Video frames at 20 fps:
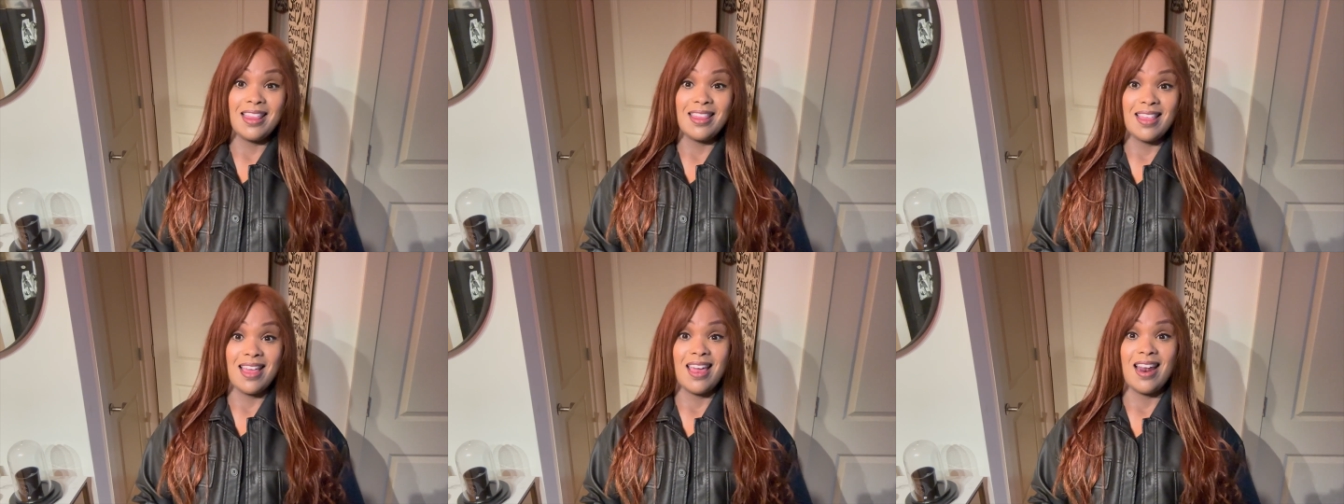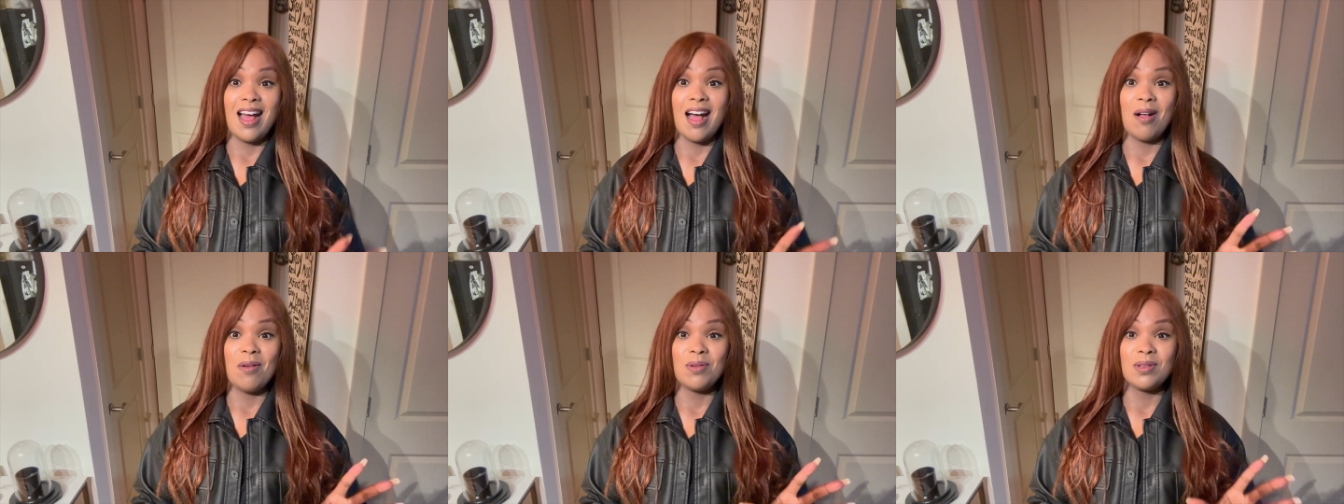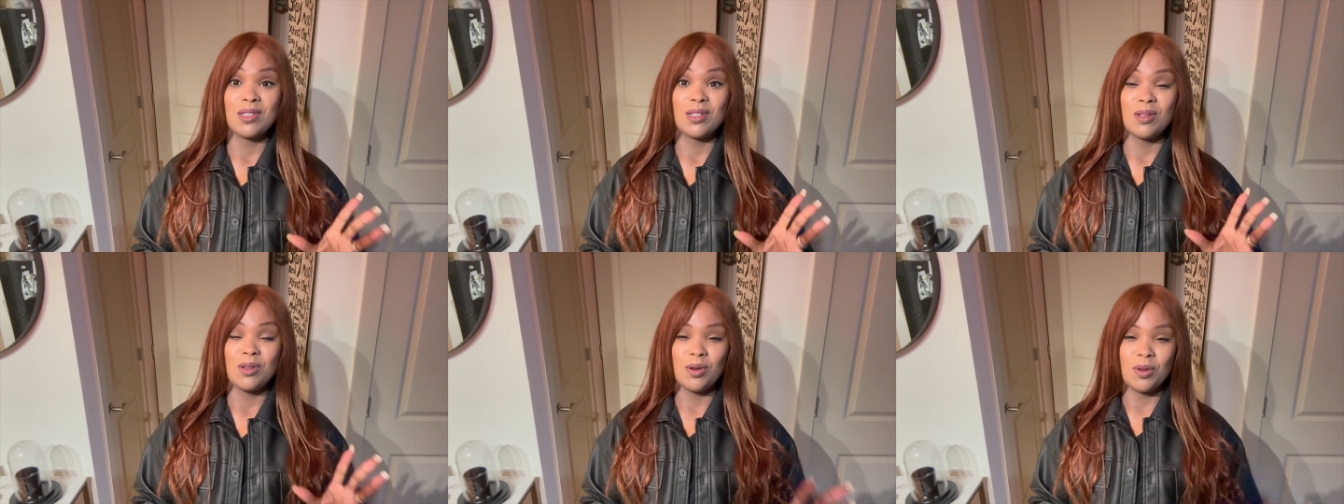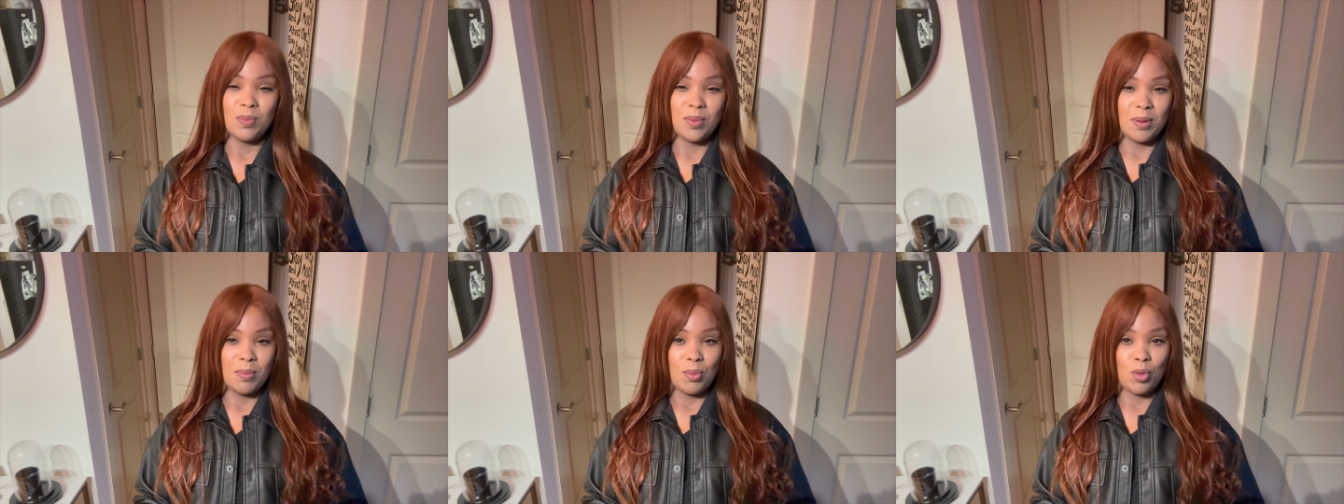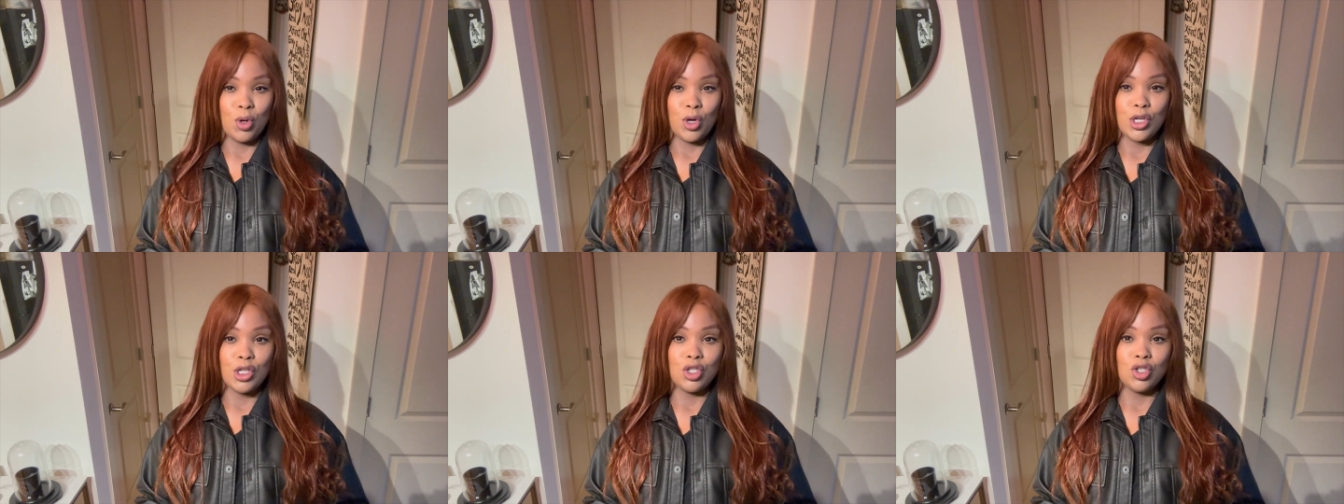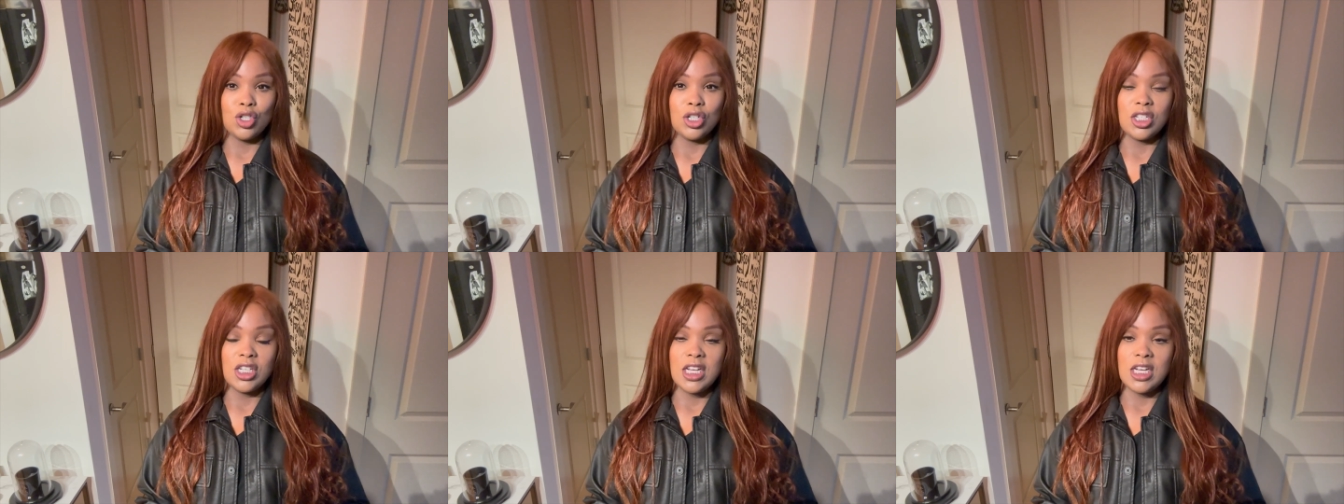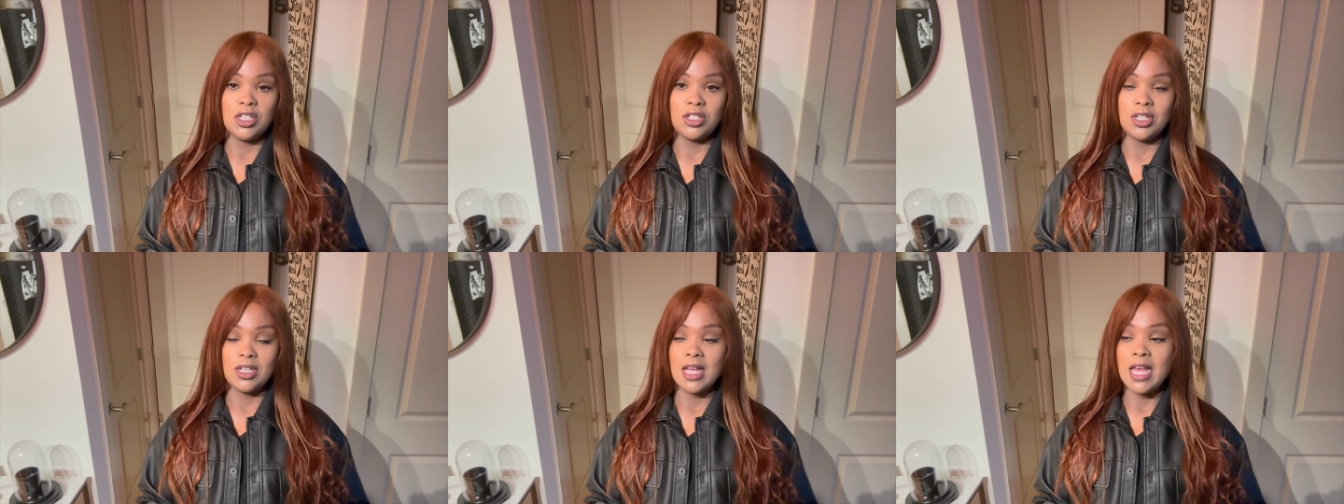that I was a little bit more
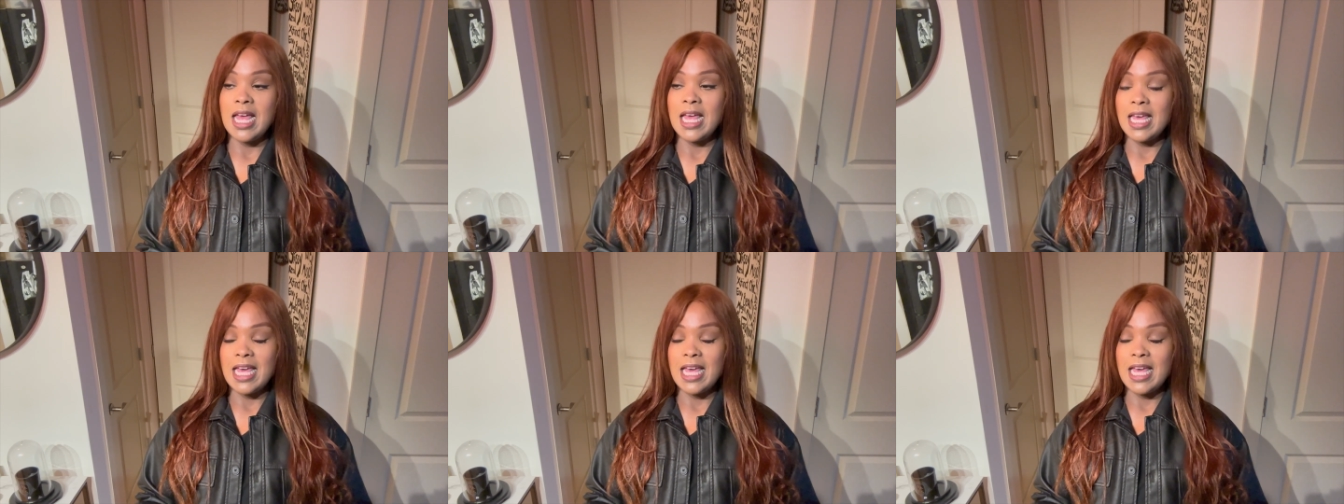strategic,